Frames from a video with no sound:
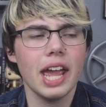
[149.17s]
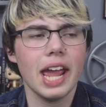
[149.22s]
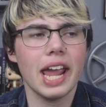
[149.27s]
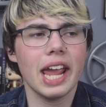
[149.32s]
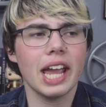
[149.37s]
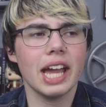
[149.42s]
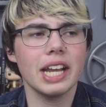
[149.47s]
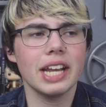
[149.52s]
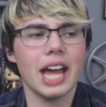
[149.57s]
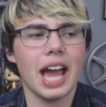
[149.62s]

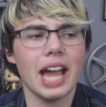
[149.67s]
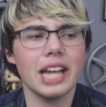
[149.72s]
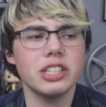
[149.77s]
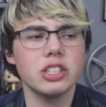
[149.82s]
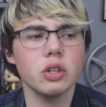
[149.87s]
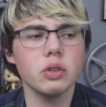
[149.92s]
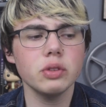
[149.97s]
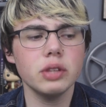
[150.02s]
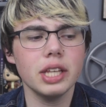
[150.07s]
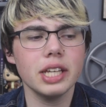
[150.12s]
And I
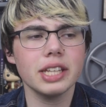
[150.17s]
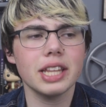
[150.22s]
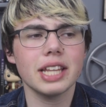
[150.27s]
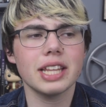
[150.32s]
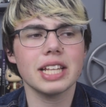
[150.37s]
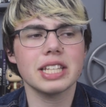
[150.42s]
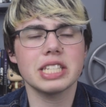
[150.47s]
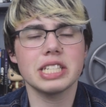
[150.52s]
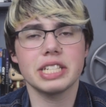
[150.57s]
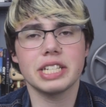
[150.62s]
don't think that
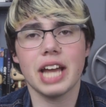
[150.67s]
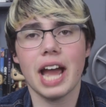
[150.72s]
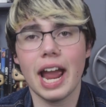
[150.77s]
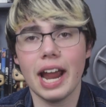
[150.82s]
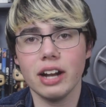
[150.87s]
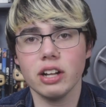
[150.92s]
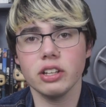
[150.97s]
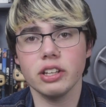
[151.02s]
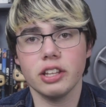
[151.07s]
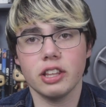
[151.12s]
that's
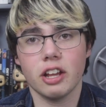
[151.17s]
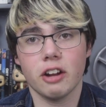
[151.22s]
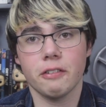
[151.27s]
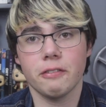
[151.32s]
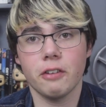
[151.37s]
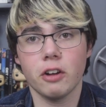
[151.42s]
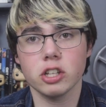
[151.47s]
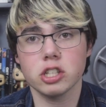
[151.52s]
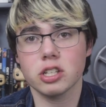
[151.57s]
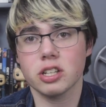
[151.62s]
entirely their
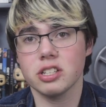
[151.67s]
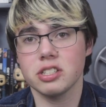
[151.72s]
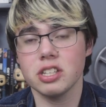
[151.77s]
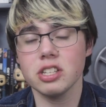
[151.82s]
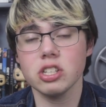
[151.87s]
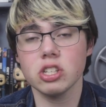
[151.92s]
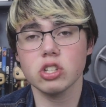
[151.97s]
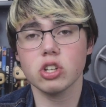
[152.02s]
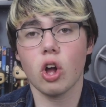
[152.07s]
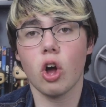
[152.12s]
fault, because
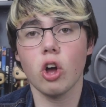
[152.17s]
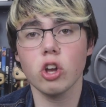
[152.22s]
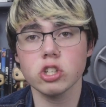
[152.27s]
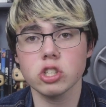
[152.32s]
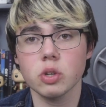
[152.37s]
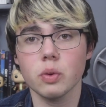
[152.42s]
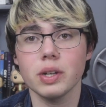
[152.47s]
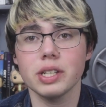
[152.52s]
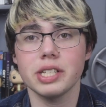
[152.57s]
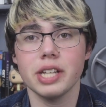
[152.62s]
this is
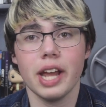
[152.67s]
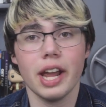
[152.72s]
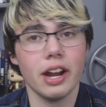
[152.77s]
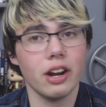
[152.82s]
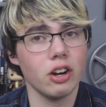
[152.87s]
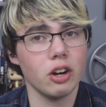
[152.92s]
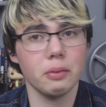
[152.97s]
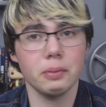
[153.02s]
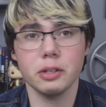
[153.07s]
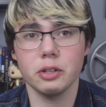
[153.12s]
also a
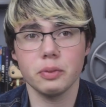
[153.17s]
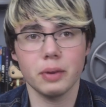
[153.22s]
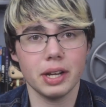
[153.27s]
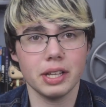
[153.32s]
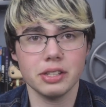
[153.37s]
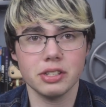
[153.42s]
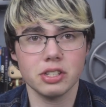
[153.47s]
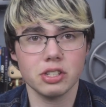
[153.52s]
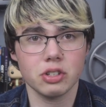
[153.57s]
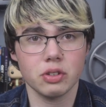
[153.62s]
terribly
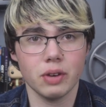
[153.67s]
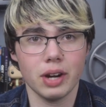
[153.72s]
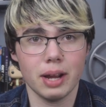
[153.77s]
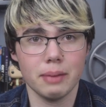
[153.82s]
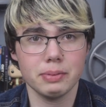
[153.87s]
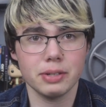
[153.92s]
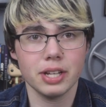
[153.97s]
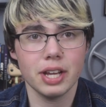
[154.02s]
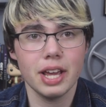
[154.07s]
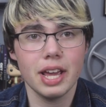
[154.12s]
written
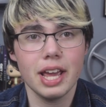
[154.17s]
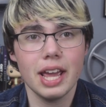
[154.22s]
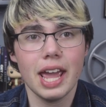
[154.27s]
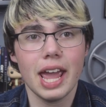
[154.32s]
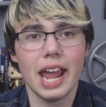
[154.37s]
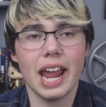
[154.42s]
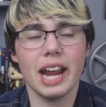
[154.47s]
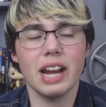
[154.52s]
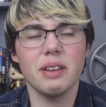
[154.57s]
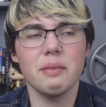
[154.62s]
script.
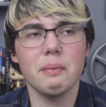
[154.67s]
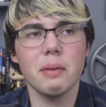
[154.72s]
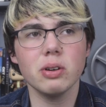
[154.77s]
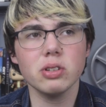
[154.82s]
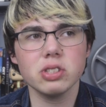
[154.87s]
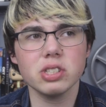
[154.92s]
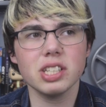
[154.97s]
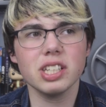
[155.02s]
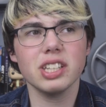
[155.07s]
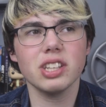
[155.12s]
And
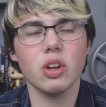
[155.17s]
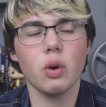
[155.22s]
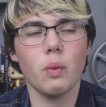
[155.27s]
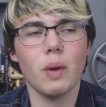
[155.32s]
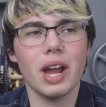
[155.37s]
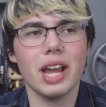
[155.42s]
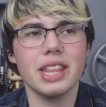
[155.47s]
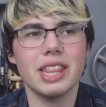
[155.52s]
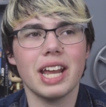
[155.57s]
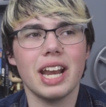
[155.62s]
mostly in the
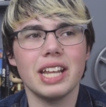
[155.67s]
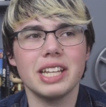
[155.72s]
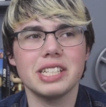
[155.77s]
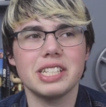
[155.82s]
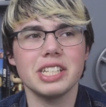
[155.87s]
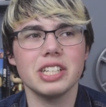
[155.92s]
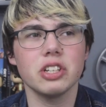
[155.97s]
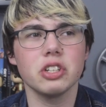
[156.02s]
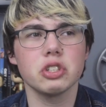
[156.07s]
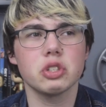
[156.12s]
way that it
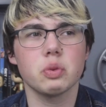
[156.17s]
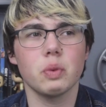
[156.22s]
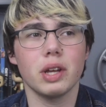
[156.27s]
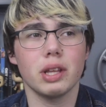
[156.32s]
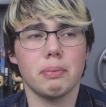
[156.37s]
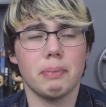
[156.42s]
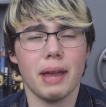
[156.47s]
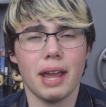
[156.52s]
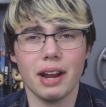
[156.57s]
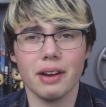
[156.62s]
deals
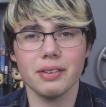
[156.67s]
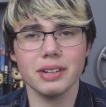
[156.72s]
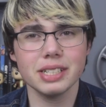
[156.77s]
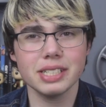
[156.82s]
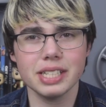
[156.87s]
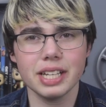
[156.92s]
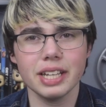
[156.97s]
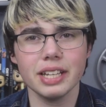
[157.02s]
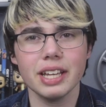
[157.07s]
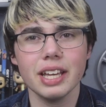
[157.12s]
with
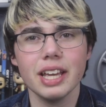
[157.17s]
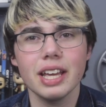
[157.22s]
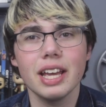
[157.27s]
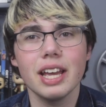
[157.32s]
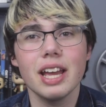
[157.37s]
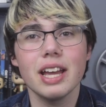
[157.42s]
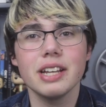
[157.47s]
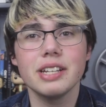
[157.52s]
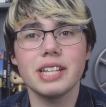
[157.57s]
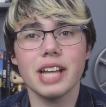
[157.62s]
parenting.
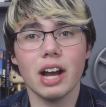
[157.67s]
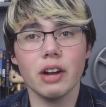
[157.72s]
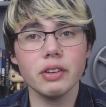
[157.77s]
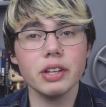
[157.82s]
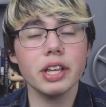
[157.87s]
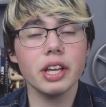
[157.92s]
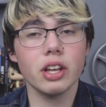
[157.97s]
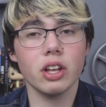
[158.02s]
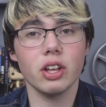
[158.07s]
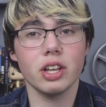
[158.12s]

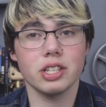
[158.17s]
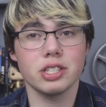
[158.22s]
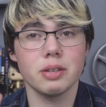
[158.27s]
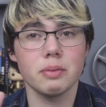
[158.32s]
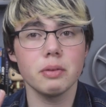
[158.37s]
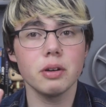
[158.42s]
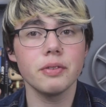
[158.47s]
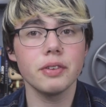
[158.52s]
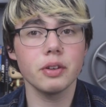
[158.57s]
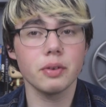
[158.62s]
Downhill is
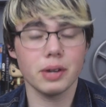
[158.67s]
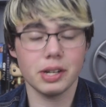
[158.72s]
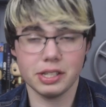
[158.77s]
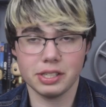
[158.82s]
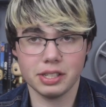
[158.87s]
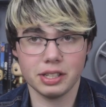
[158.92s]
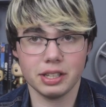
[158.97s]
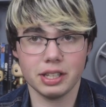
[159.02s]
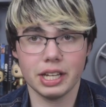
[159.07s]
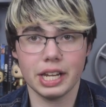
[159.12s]
a movie
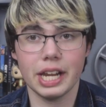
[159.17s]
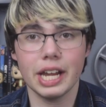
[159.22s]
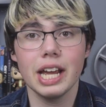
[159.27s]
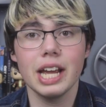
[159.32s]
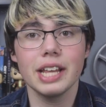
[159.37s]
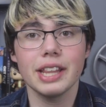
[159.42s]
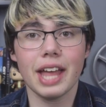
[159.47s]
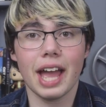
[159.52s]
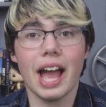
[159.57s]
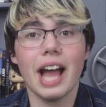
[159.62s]
recently
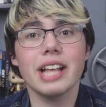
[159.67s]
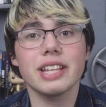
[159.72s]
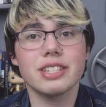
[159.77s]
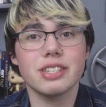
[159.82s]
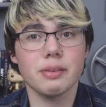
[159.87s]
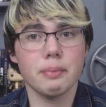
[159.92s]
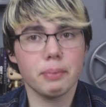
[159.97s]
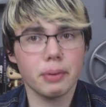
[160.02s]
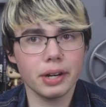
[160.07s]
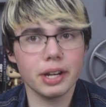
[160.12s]
that had
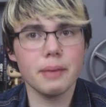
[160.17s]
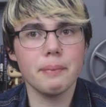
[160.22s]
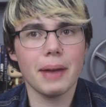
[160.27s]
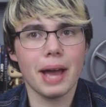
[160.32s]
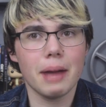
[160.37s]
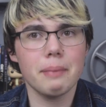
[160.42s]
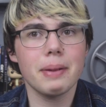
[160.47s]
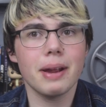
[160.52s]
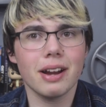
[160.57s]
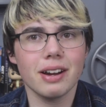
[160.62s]
some pretty
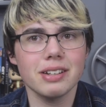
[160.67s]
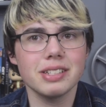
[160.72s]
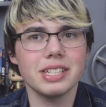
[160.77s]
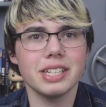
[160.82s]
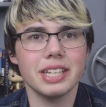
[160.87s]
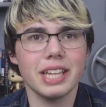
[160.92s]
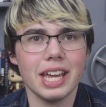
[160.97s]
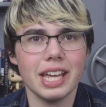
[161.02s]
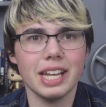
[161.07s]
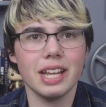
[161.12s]
bad
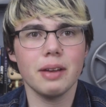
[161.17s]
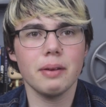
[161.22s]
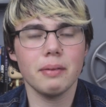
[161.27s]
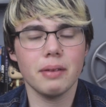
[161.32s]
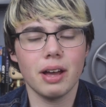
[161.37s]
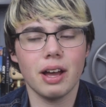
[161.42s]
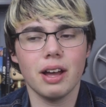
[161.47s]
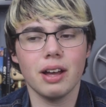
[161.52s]
parenting in it,